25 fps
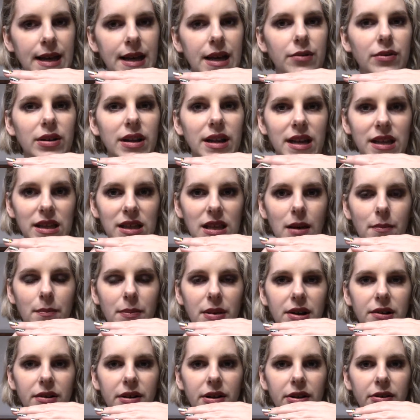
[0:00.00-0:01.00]
And when it hit that
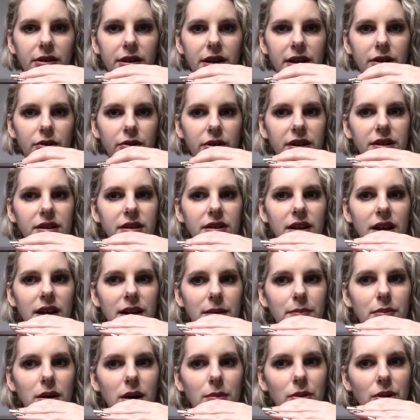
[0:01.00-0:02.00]
barrier, it created a
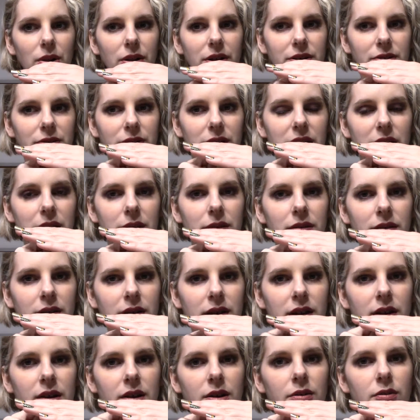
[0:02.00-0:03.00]
bubble underneath,
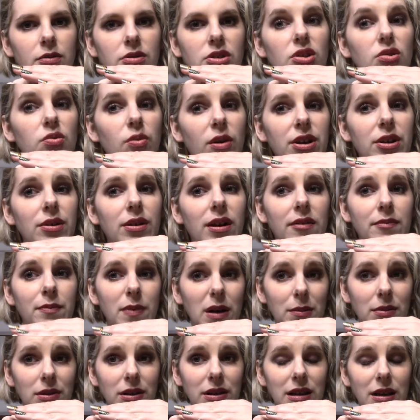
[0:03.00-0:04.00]
which is why you have
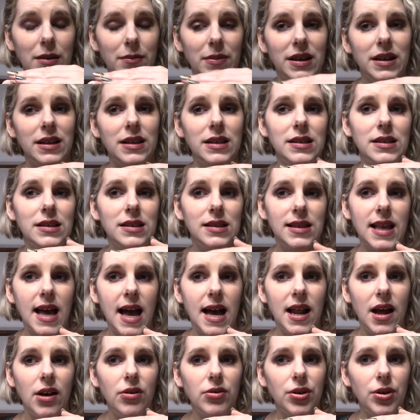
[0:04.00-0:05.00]
bubbling, because
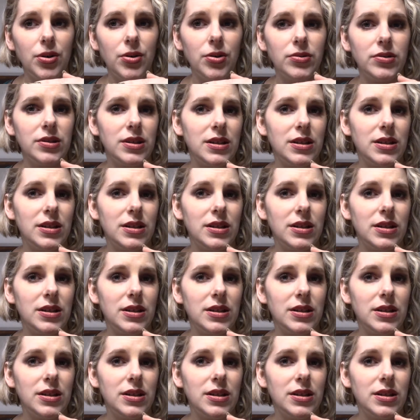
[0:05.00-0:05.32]
that alcohol